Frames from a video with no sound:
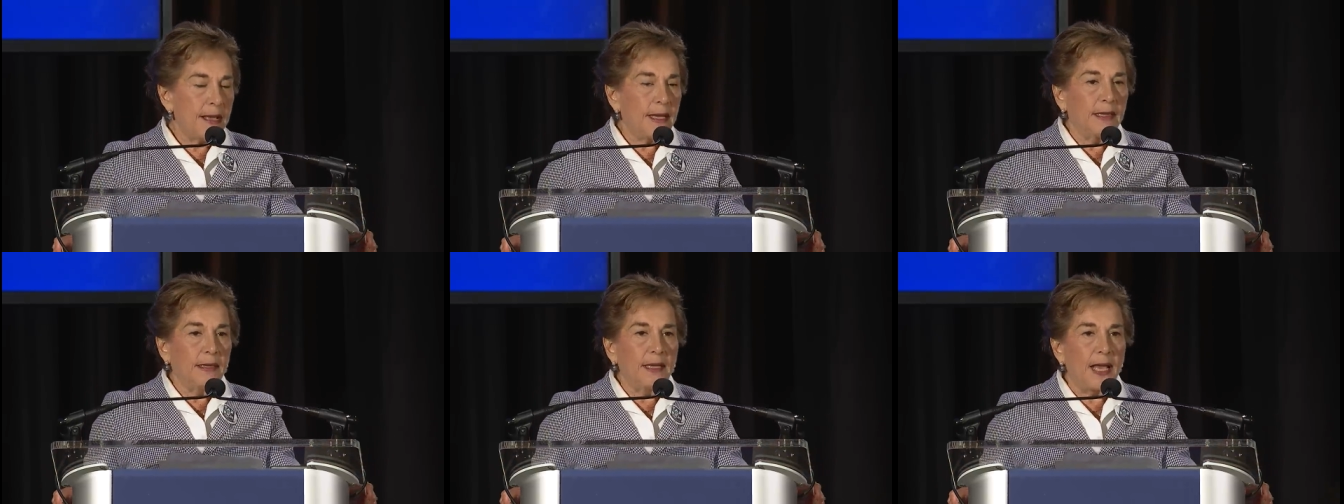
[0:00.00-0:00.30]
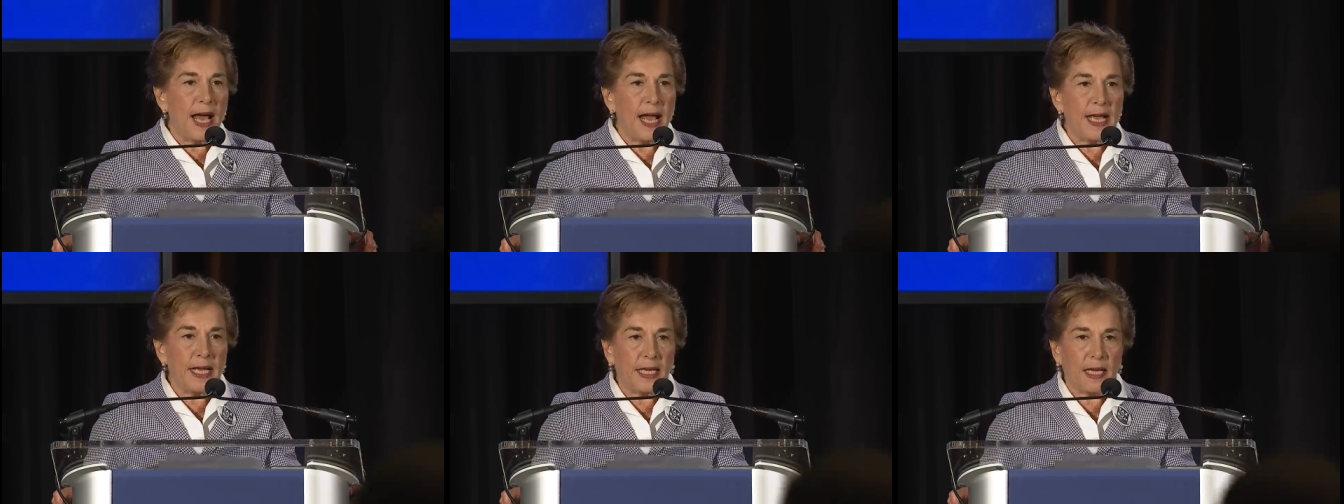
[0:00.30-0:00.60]

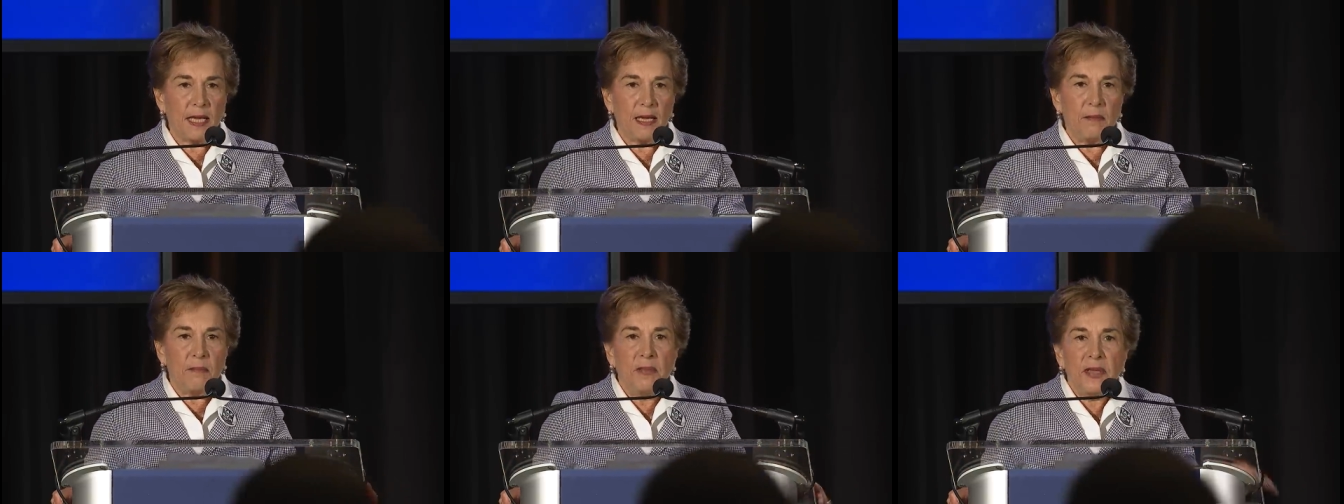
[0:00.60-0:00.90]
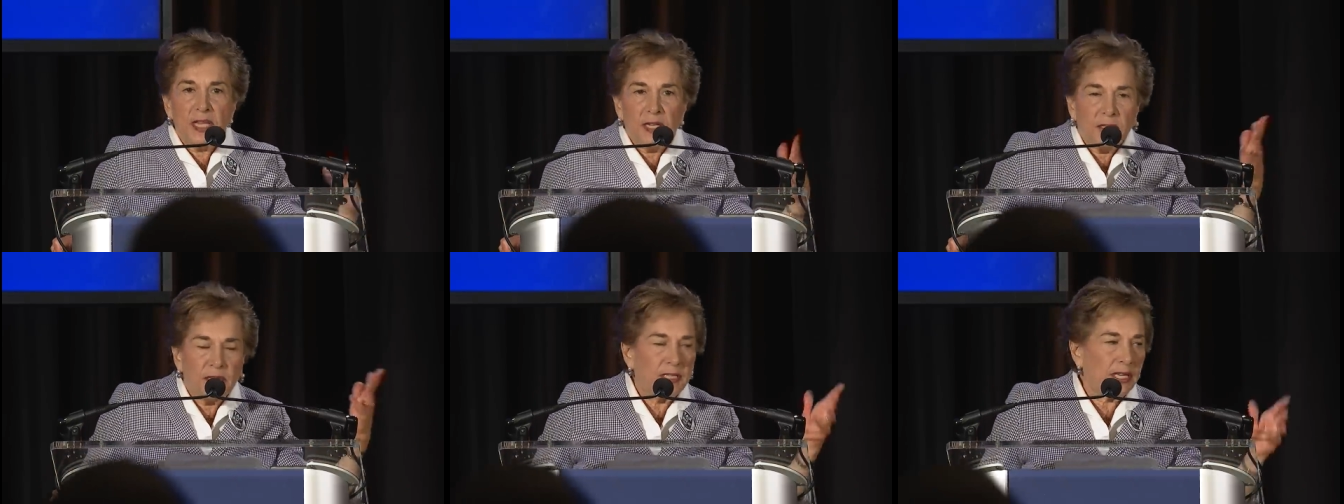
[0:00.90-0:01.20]
like
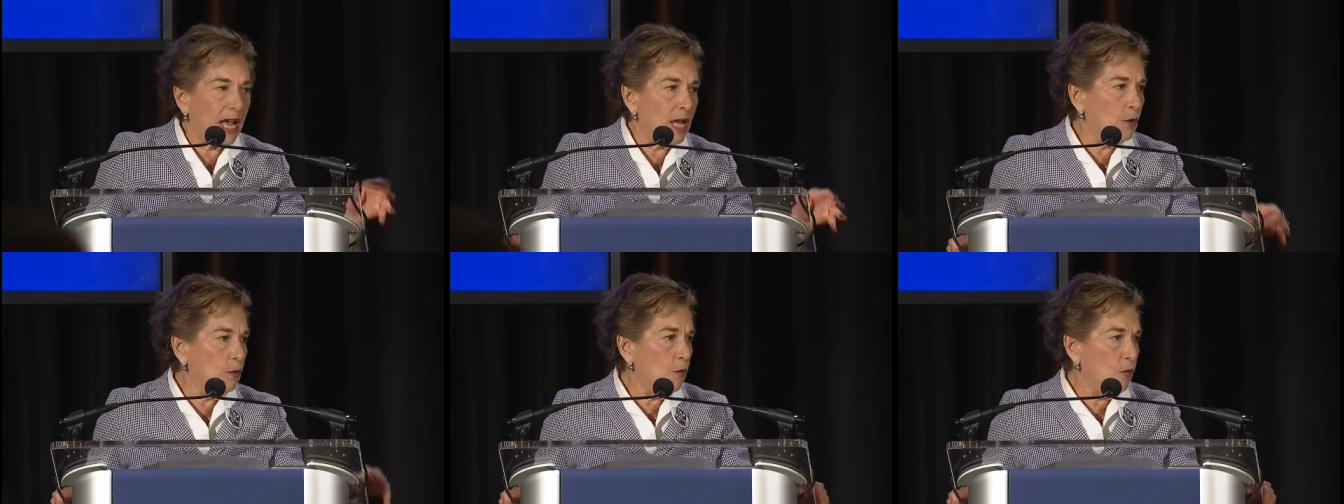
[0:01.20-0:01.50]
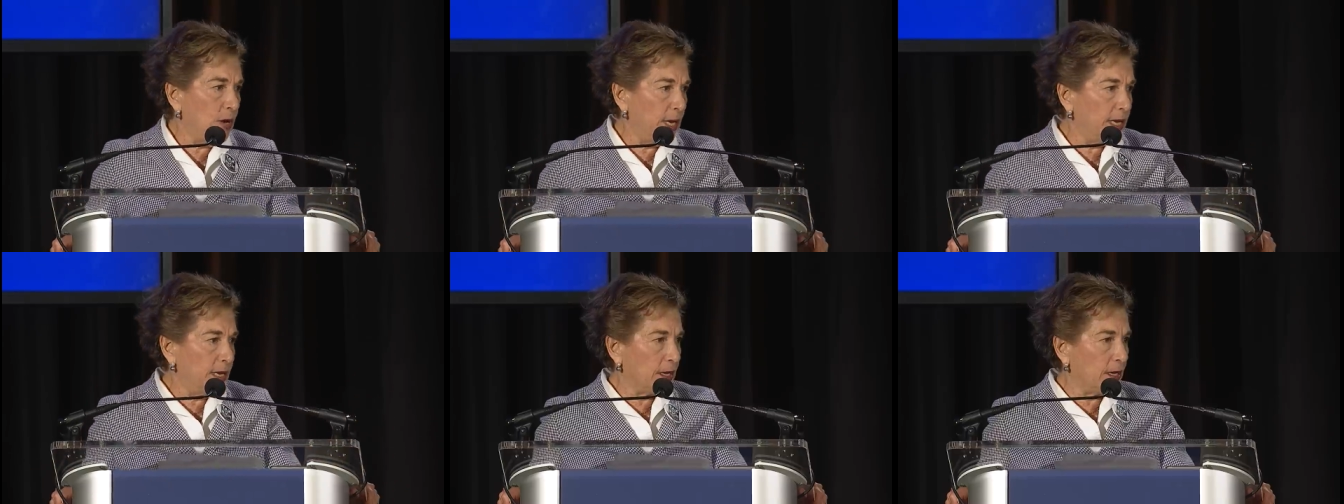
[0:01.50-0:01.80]
Meals on
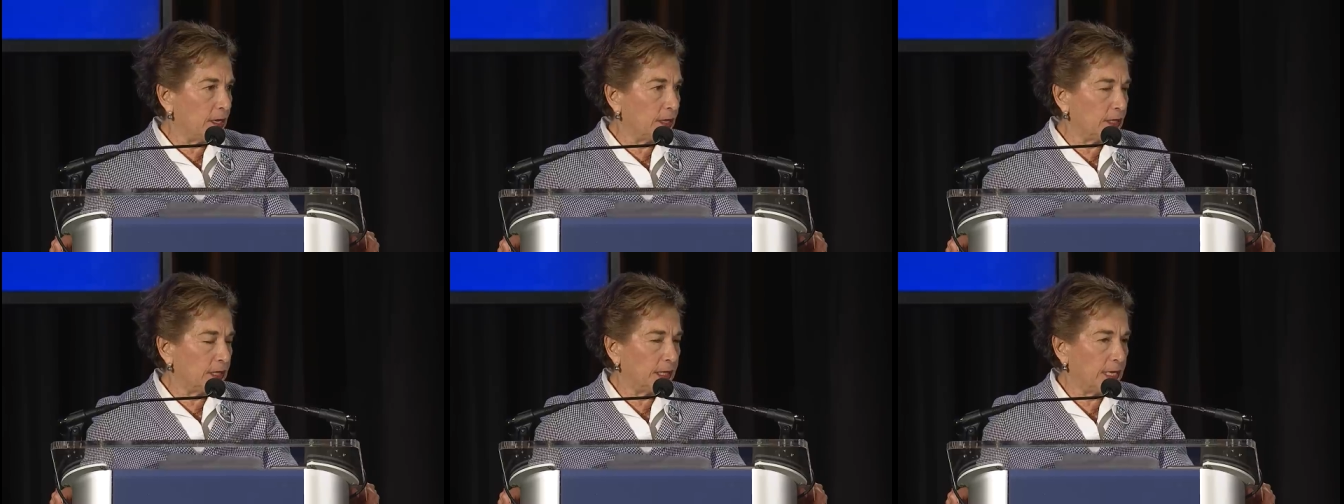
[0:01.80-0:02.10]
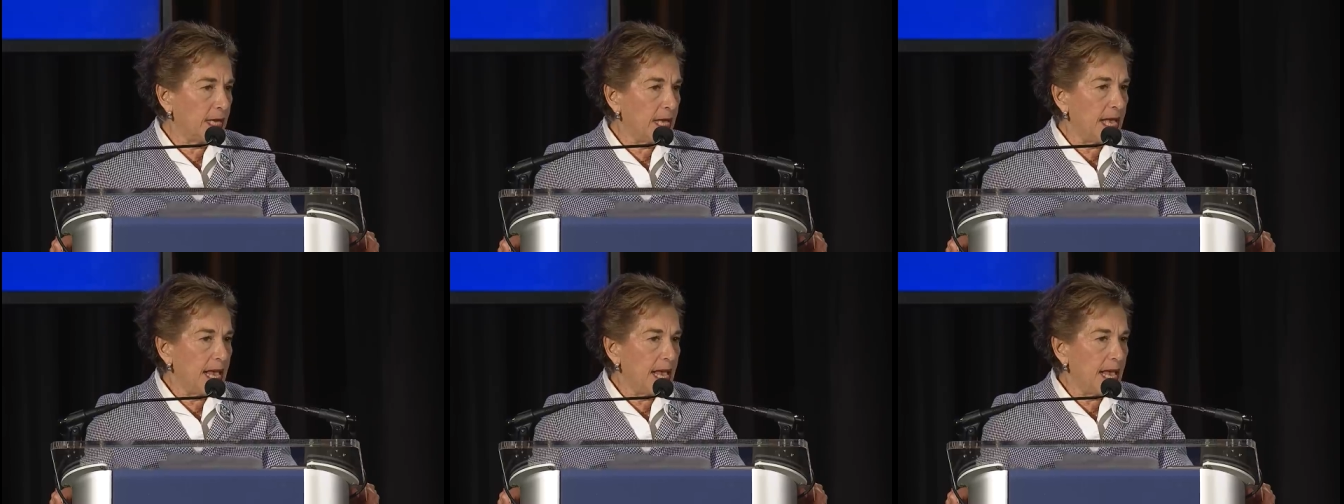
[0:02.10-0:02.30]
Wheels